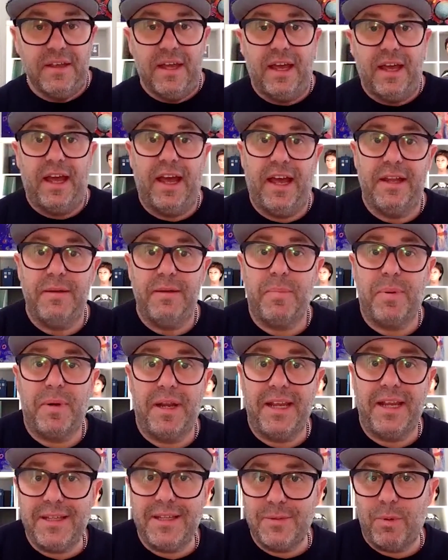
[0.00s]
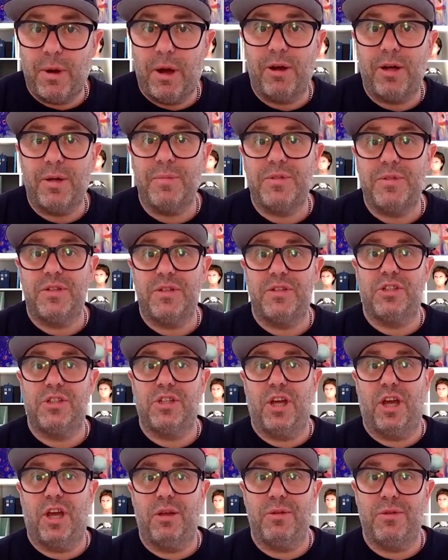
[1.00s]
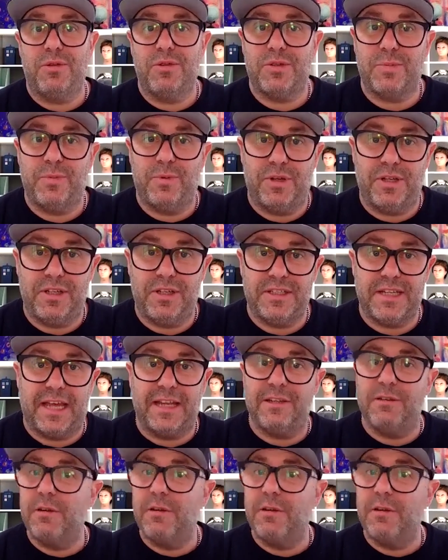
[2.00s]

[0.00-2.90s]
And please welcome to the show this morning, Daniel